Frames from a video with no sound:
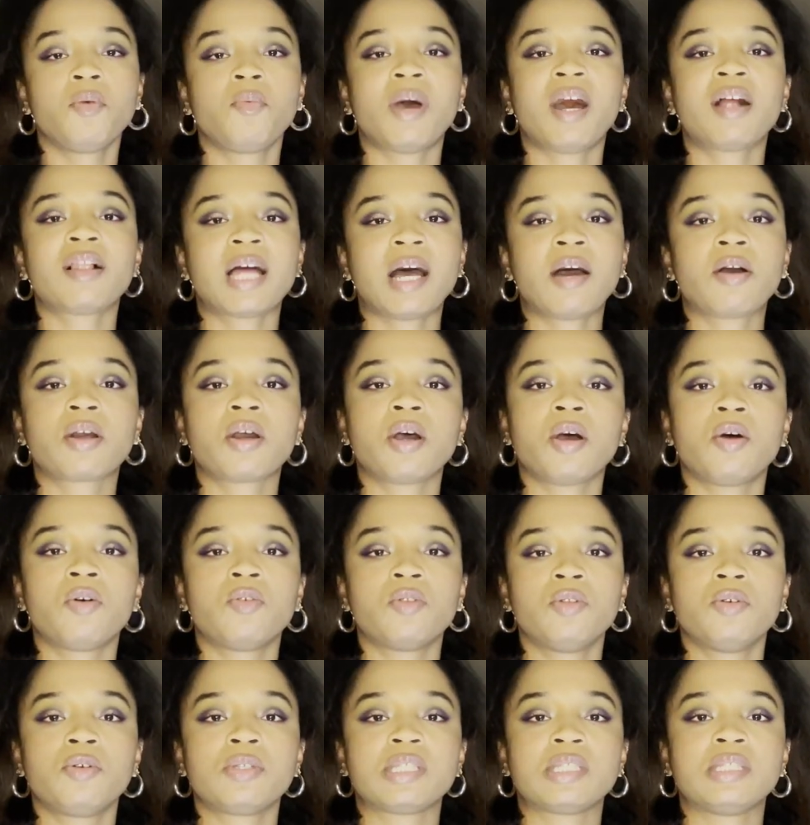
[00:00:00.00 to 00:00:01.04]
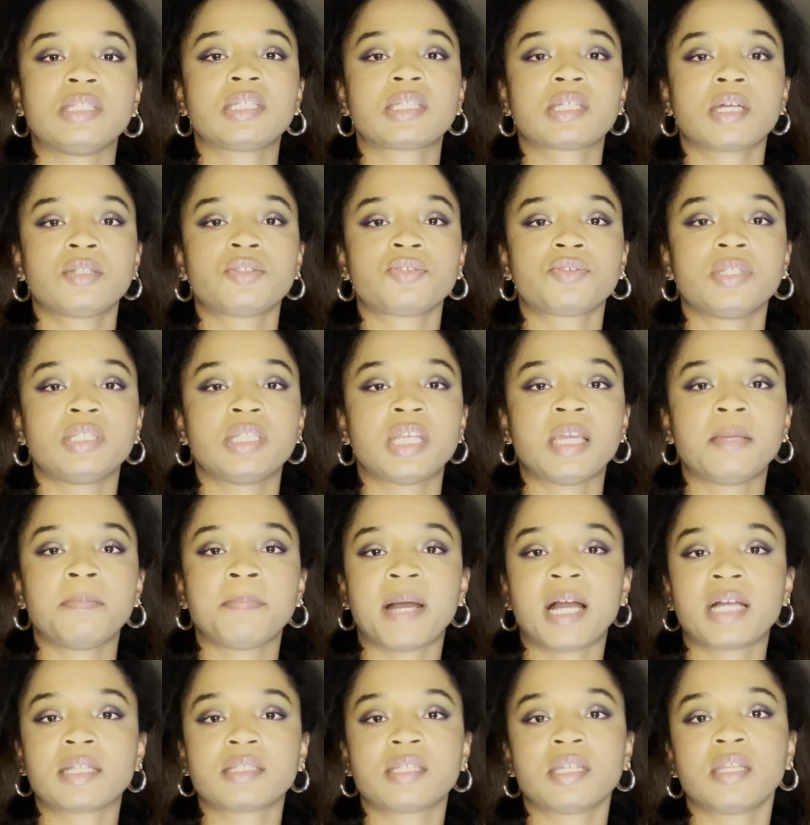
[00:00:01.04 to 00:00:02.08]
While alcohol laws country date
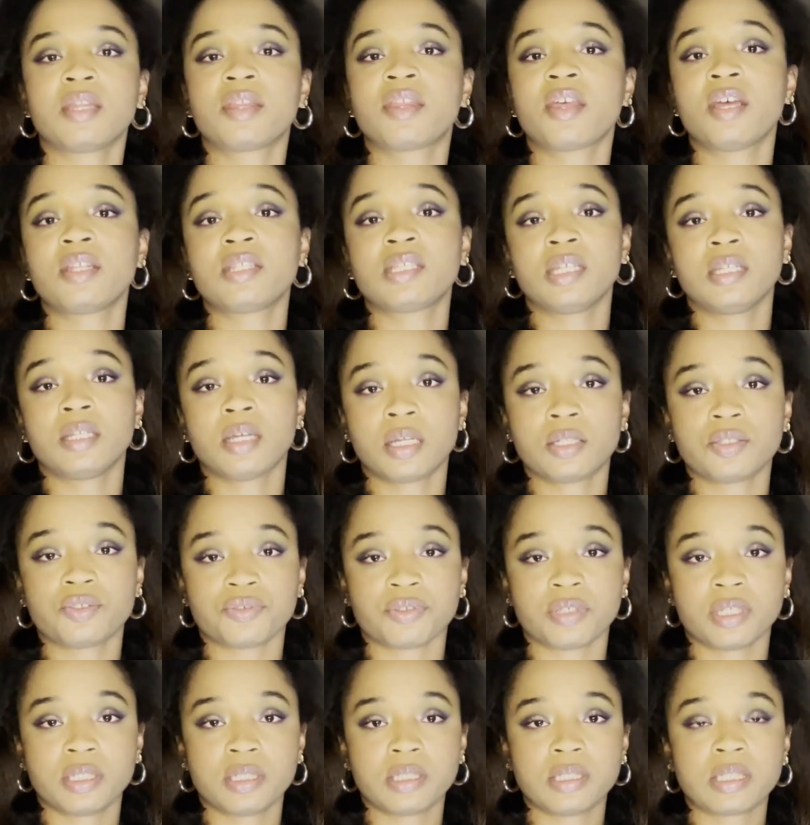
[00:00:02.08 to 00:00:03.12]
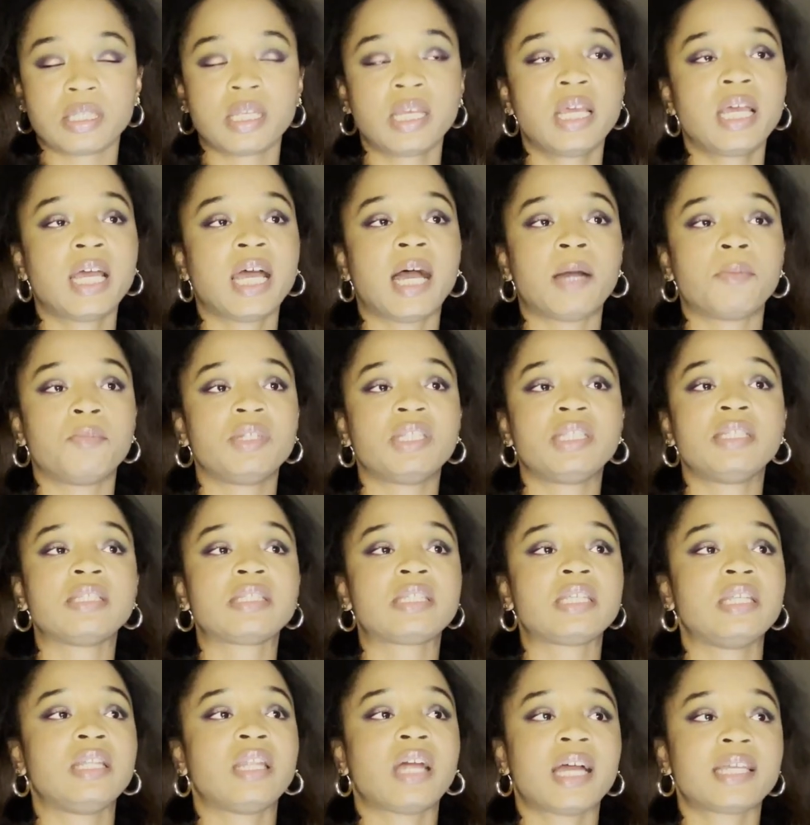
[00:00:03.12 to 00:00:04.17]
back to the 1300s, and we didn't
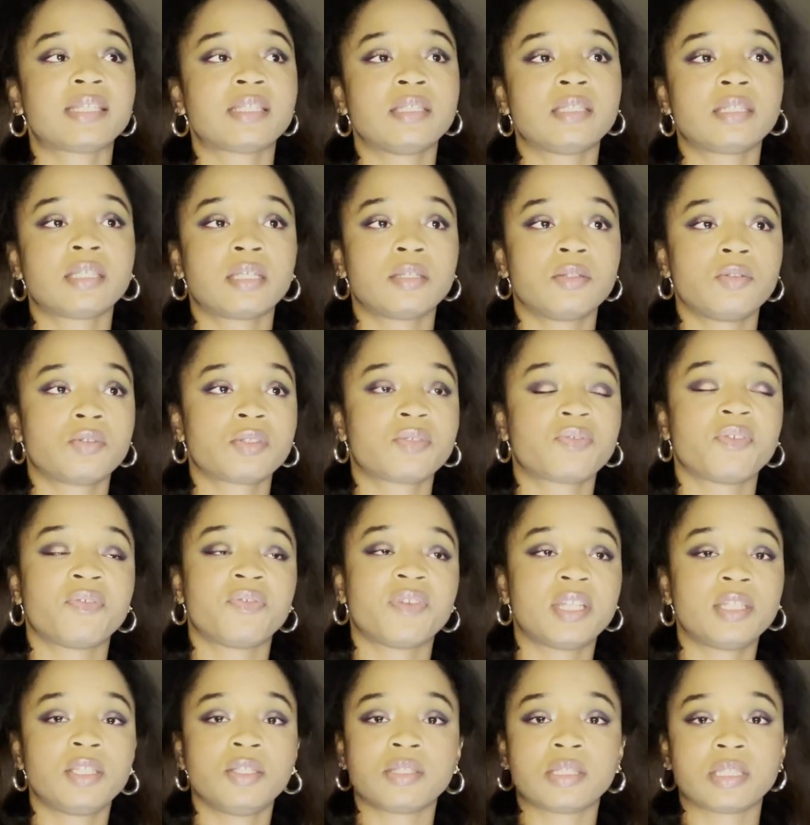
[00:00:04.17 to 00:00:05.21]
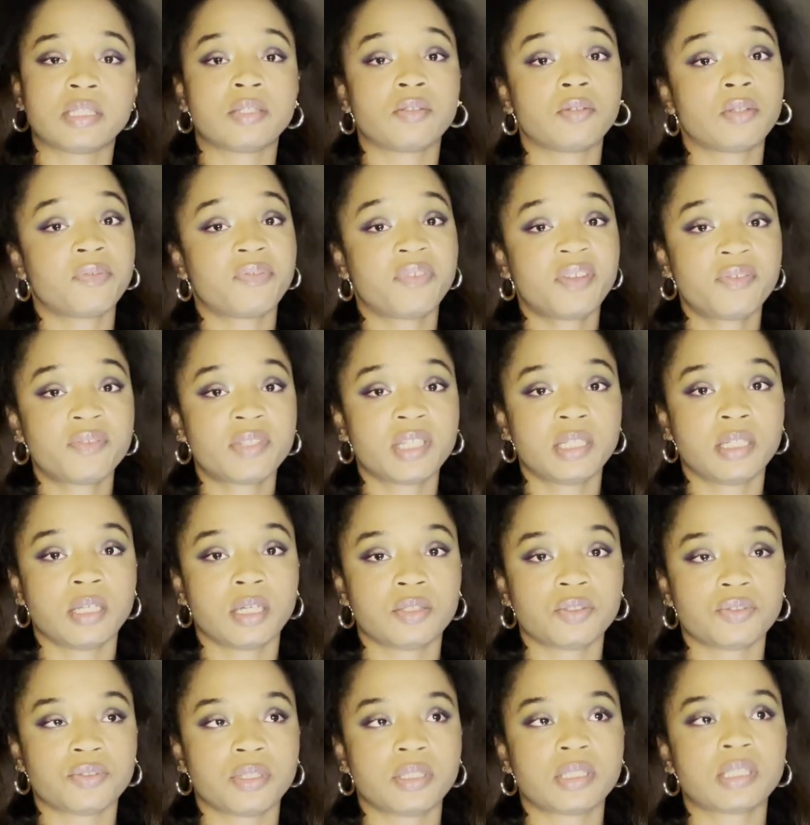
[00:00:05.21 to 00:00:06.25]
see licensing laws for venues until the
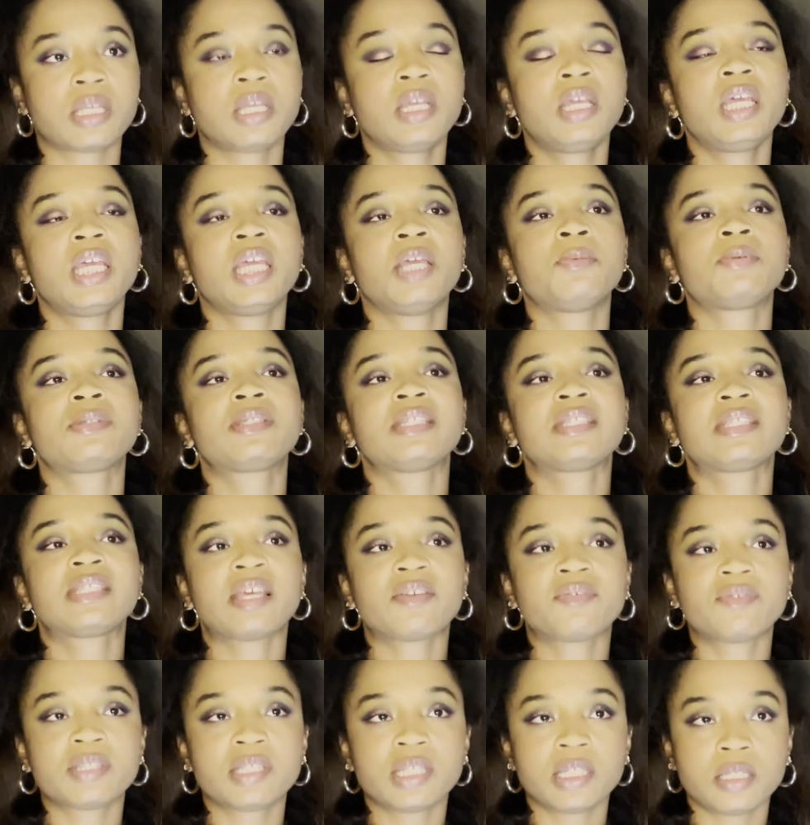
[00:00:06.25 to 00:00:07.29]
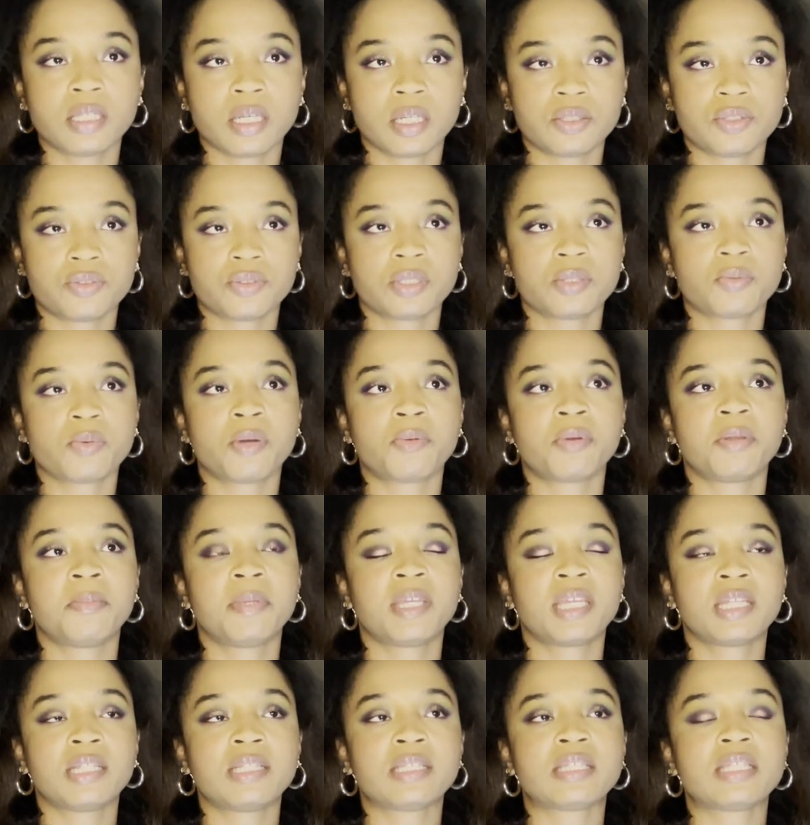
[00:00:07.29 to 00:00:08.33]
1500s, it was the 1700s where we
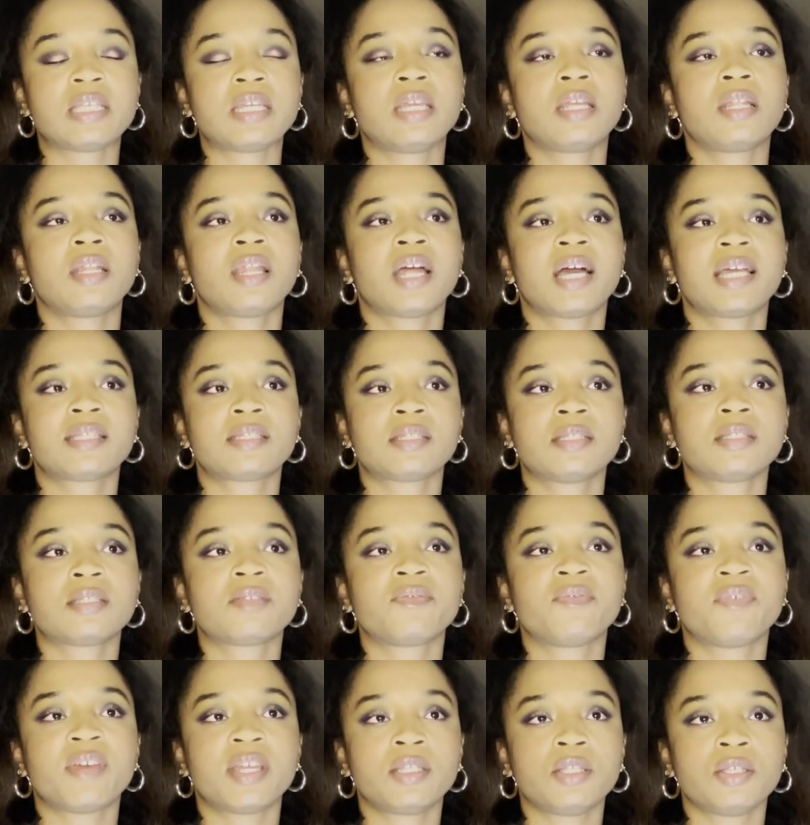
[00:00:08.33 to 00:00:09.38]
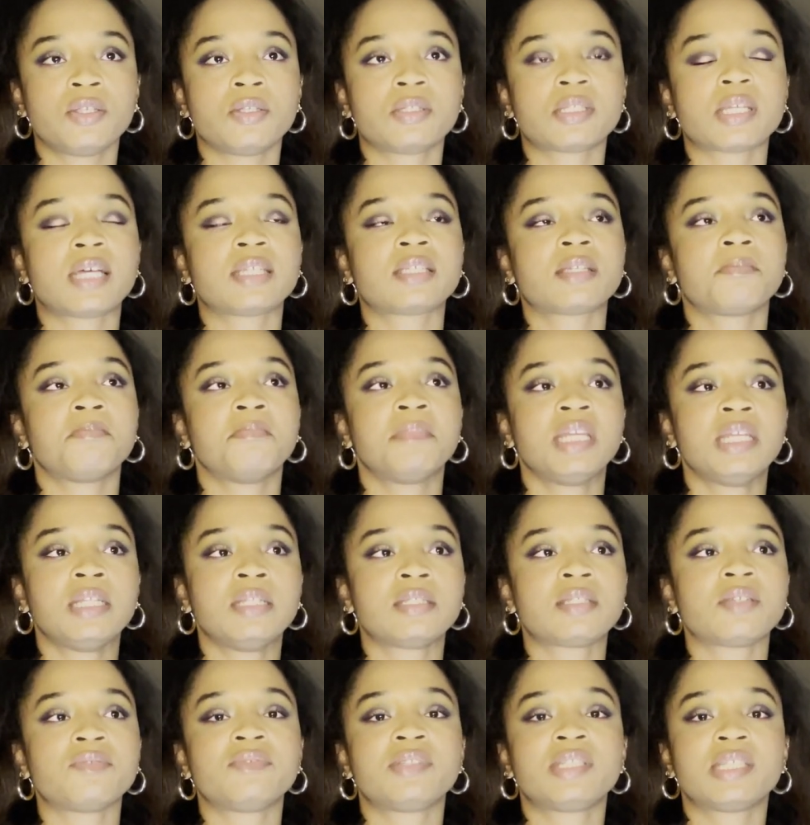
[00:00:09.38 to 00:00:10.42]
begin seeing licensed venues as a
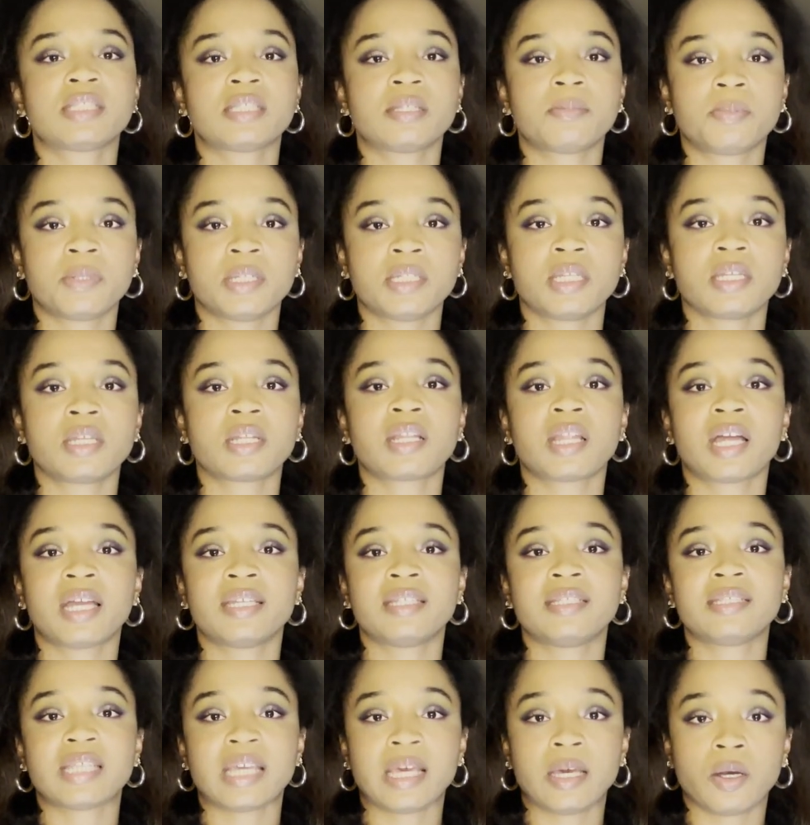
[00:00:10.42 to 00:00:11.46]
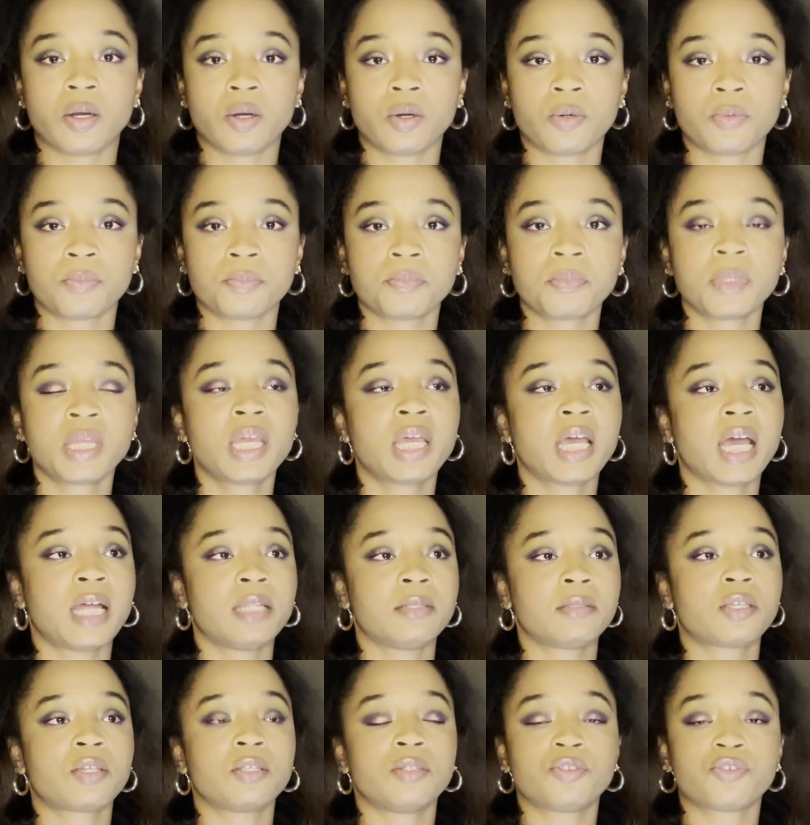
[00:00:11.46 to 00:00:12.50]
means of disciplining clientele
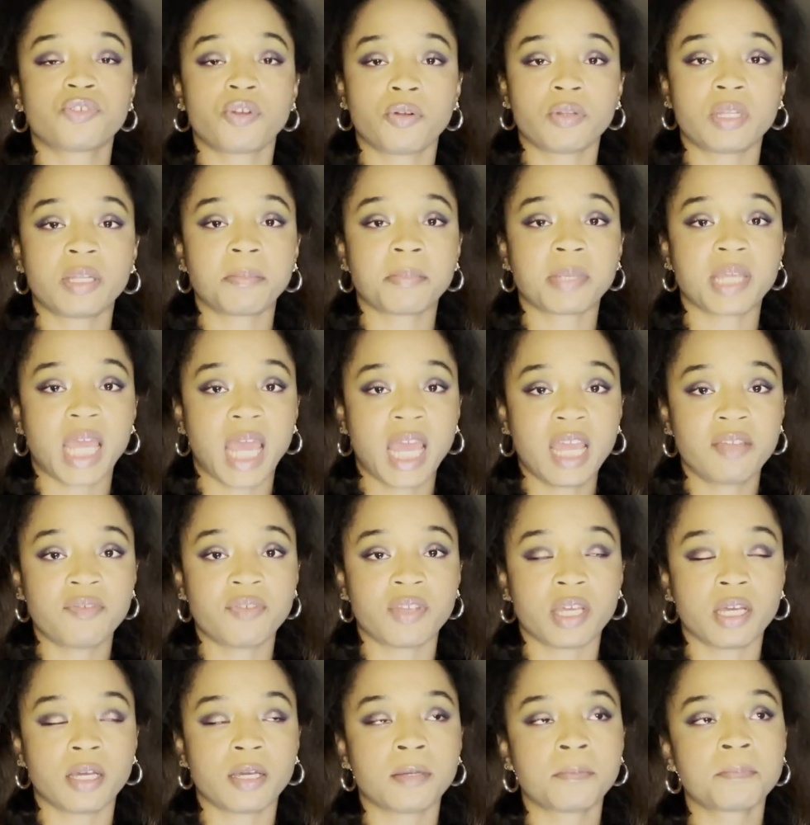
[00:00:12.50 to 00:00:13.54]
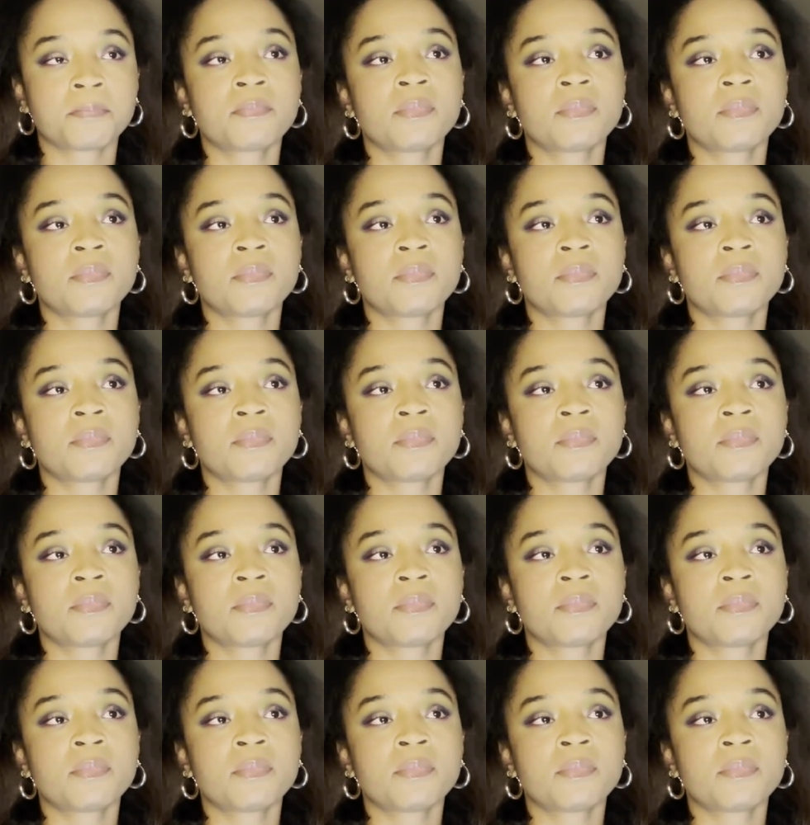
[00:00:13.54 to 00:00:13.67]
and controlling behaviour.